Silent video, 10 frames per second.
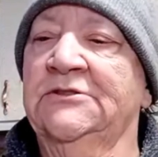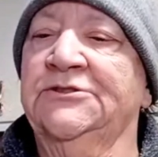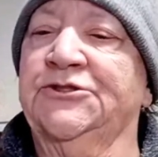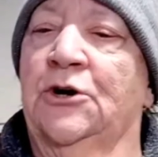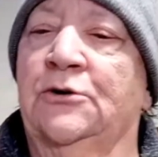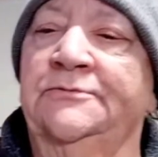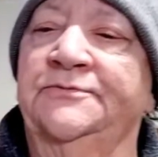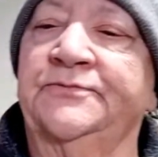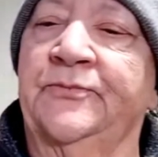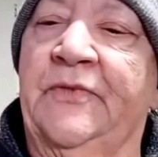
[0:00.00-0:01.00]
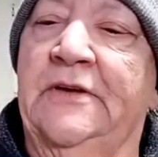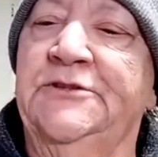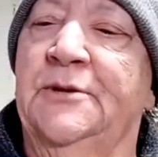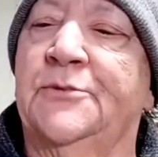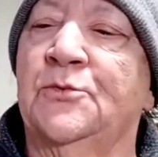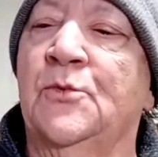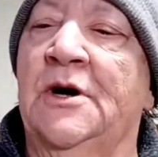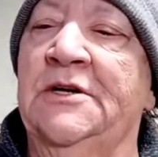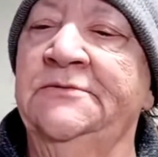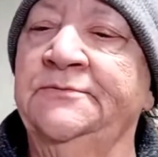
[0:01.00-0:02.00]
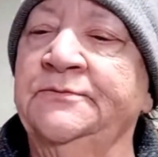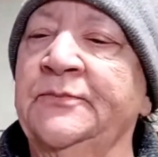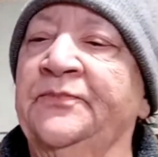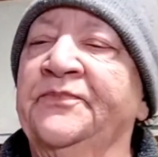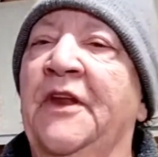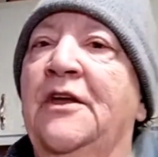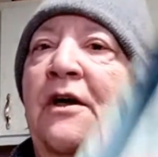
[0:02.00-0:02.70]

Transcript: So number one, you